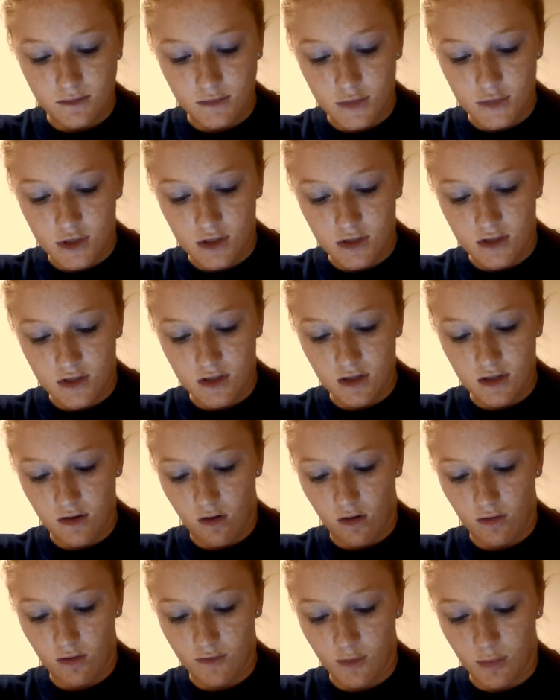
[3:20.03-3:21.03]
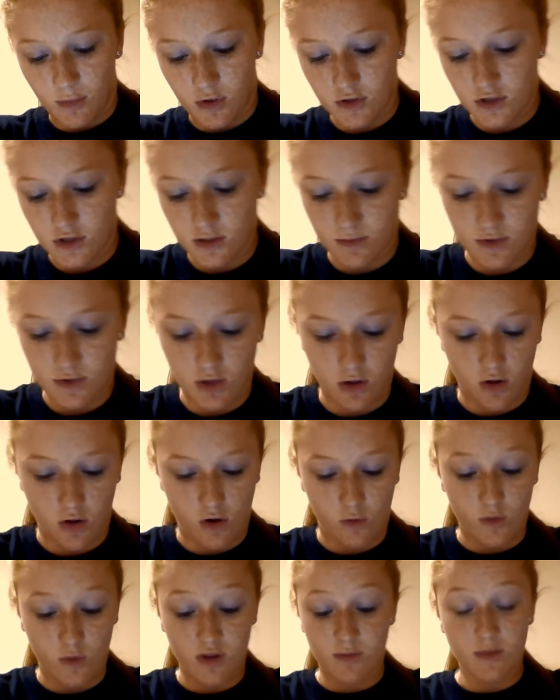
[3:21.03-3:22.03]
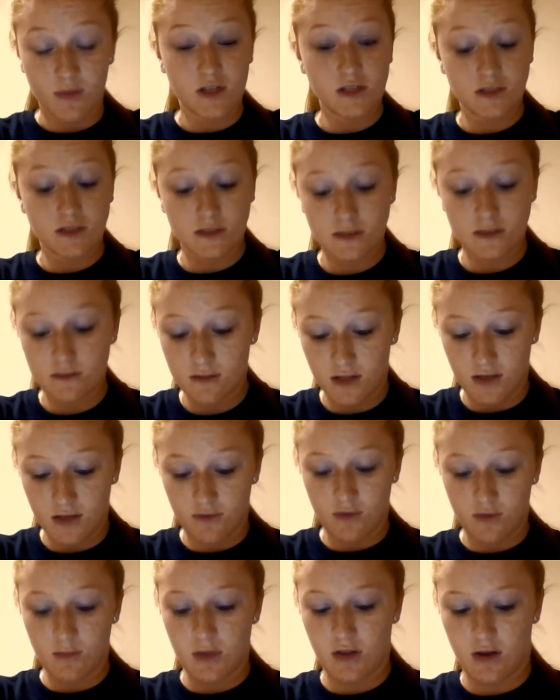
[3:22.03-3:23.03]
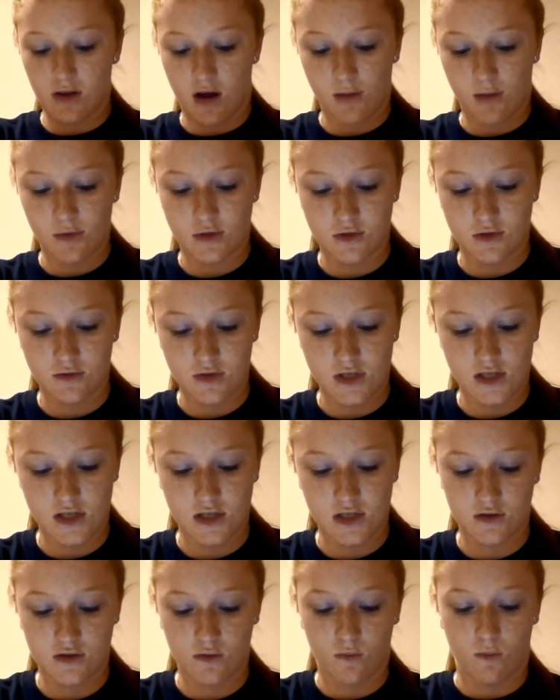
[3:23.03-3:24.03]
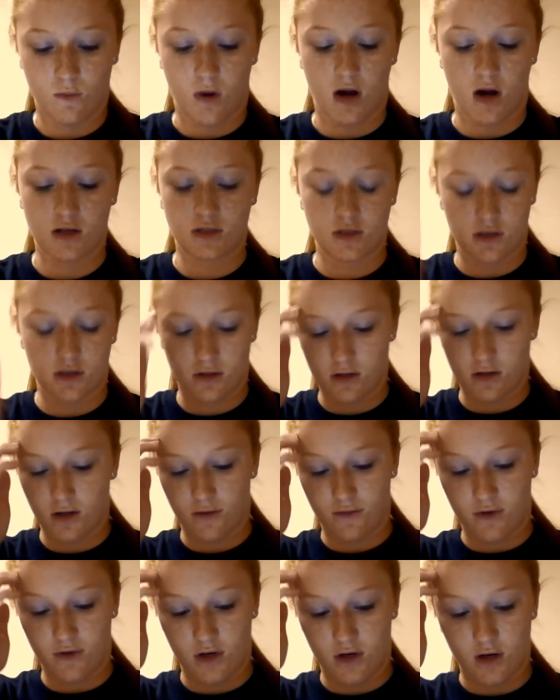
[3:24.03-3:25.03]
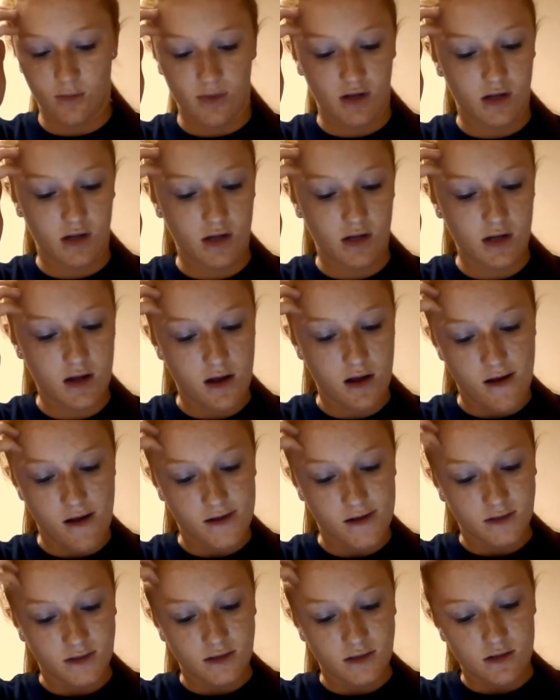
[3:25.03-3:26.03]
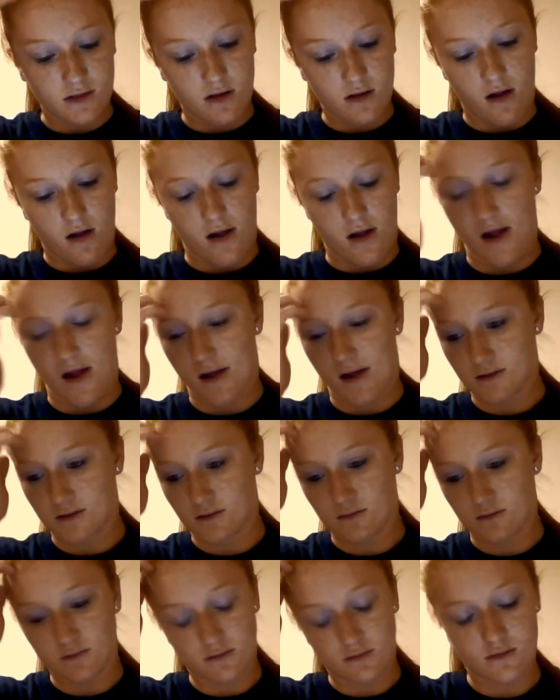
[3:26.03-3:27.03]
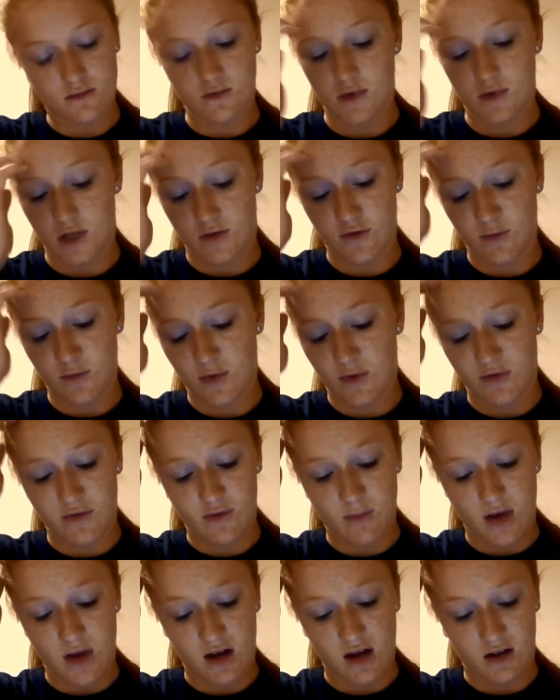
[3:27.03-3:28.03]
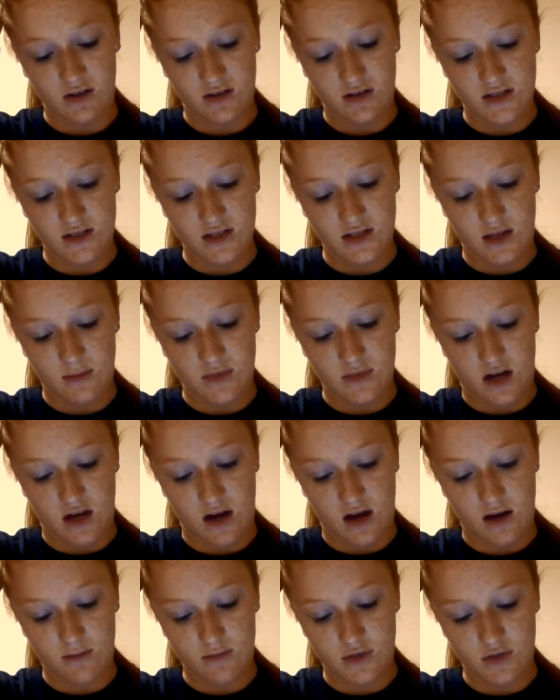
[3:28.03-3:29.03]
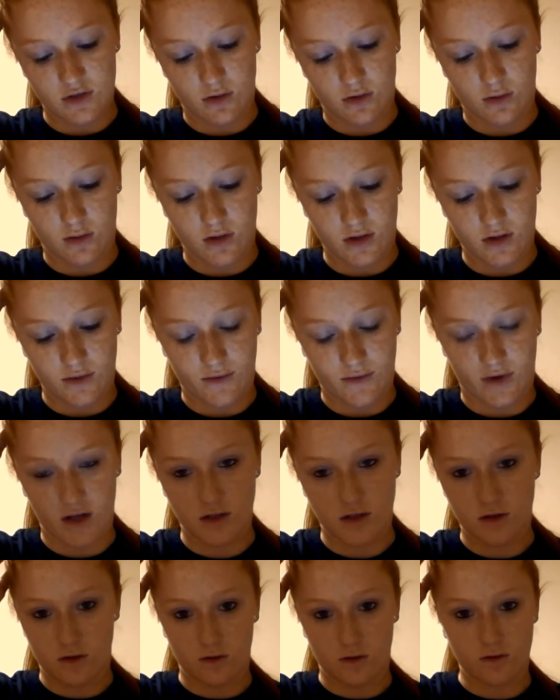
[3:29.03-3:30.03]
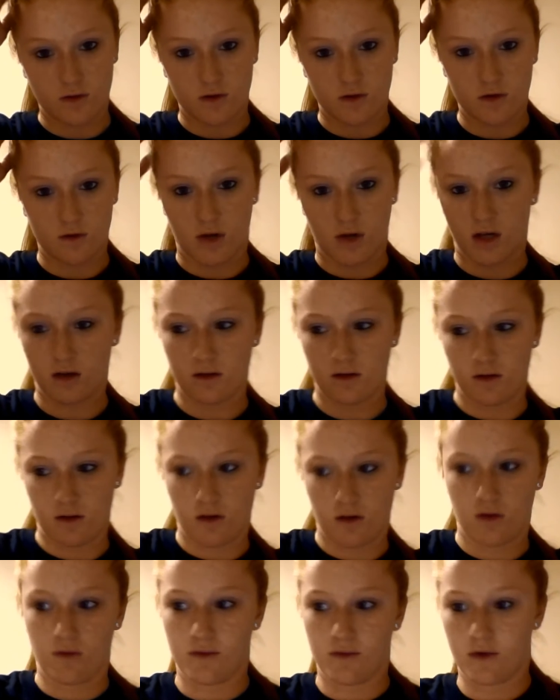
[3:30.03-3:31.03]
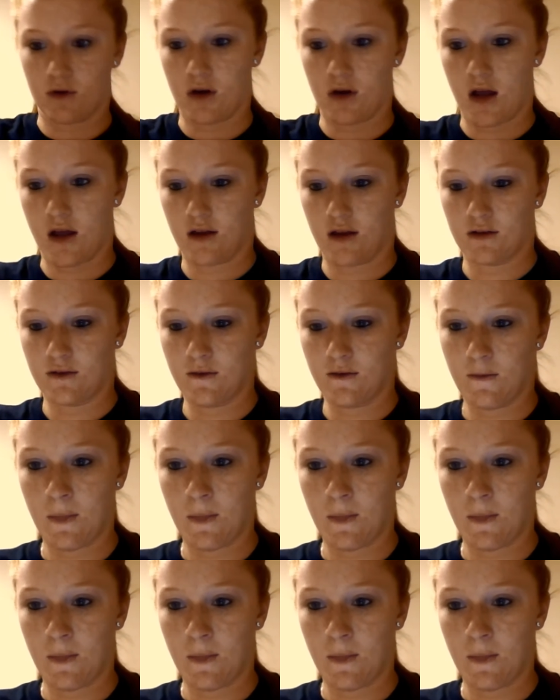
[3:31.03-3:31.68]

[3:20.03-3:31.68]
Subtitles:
She did all of the push-ups along with me, giving me the opportunity to watch her if need be, and giving me feedback at the same time. So if I chose to, I could look over and